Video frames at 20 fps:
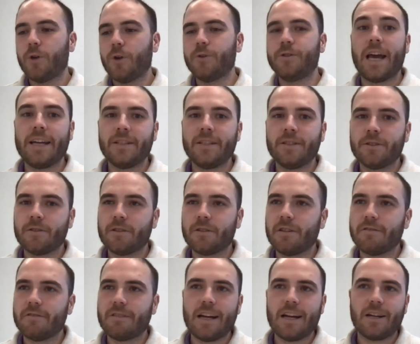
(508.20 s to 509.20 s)
no
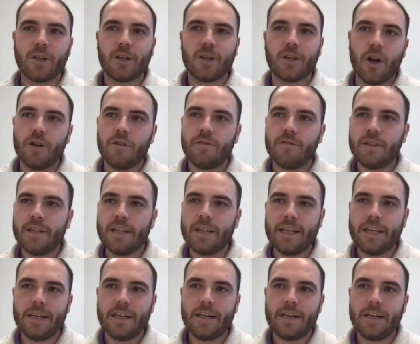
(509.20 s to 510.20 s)
danger around
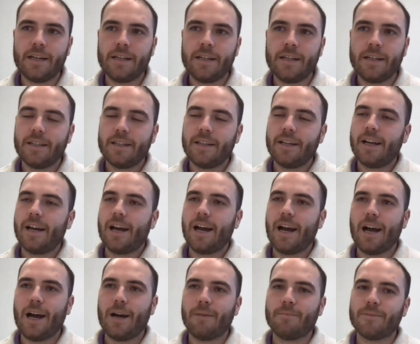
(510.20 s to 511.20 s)
COVID here.
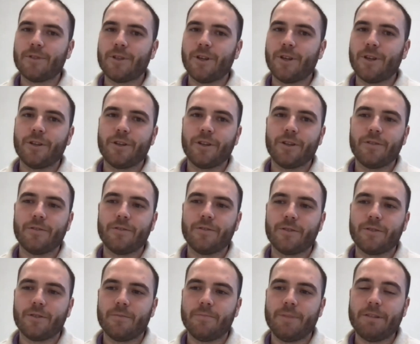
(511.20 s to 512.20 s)
So you can
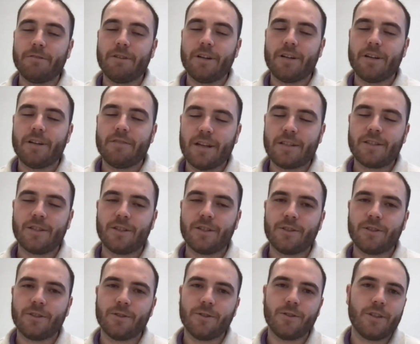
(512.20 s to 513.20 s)
sort of be rest
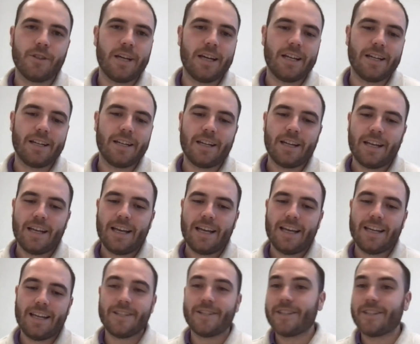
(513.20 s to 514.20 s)
assured that
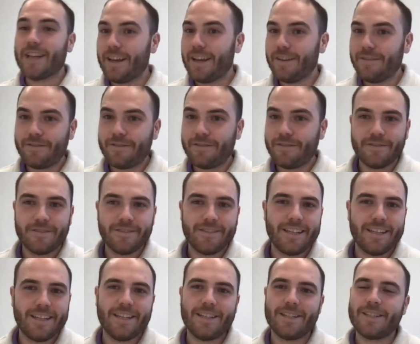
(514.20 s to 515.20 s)
it's safe,
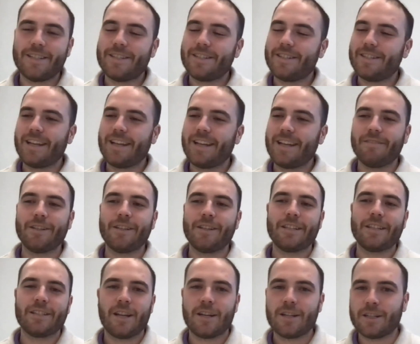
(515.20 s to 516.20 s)

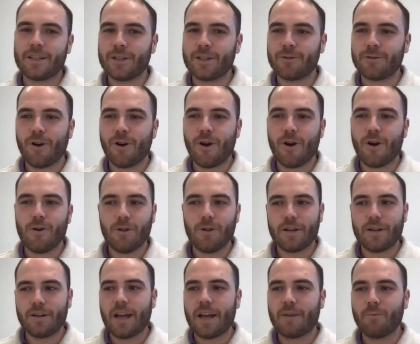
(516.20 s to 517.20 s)
everything's under
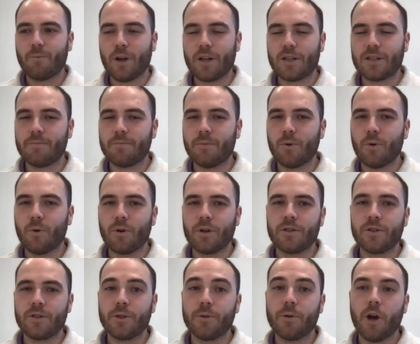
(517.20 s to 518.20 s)
control, and once the
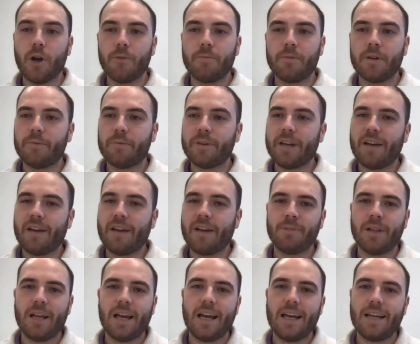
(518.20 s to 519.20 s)
borders do open and we have
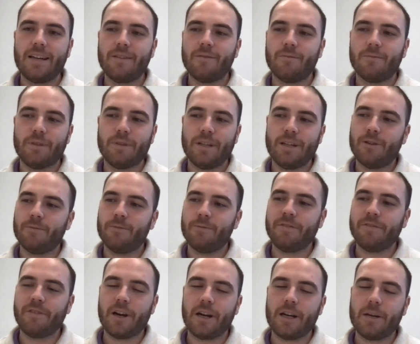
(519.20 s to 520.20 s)
a plan, it'll
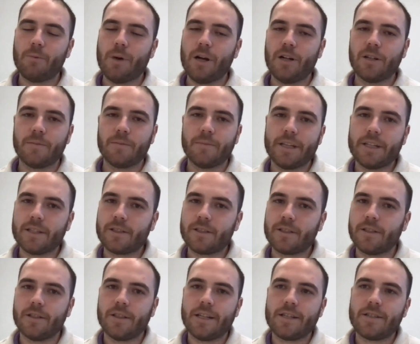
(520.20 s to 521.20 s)
be very welcoming
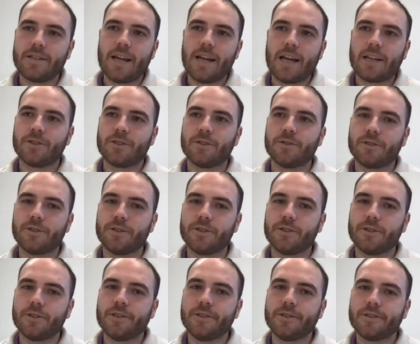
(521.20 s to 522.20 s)
to international
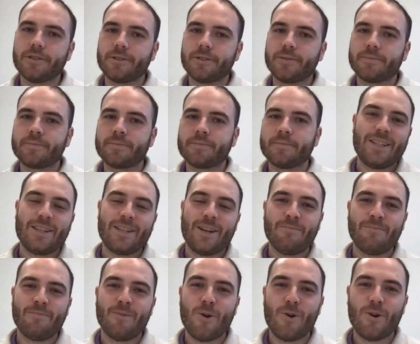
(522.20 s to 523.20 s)
students. Hi guys,
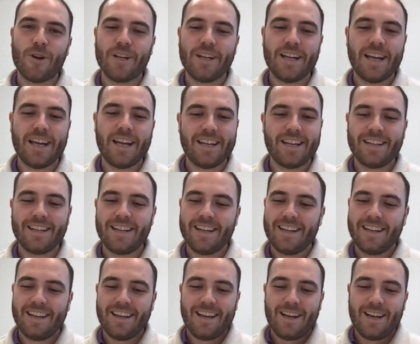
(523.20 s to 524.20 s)
I'm Morgan, and
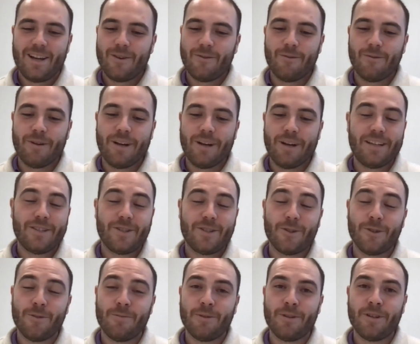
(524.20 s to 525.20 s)
we're
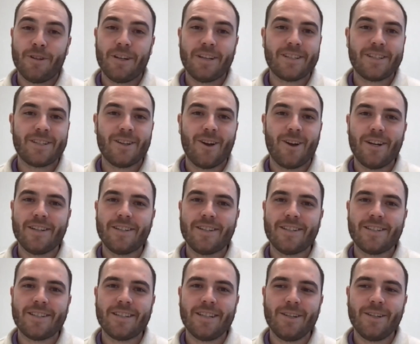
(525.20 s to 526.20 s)
super
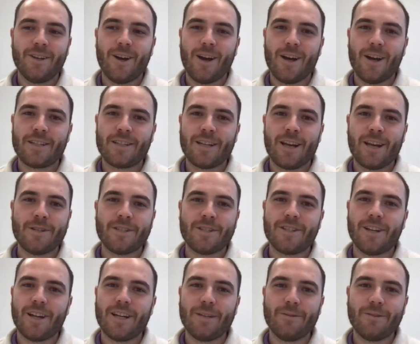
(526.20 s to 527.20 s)
excited to see you guys come and
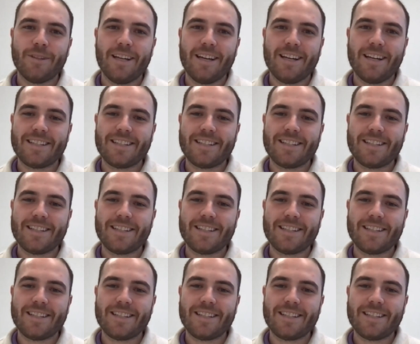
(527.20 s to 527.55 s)
study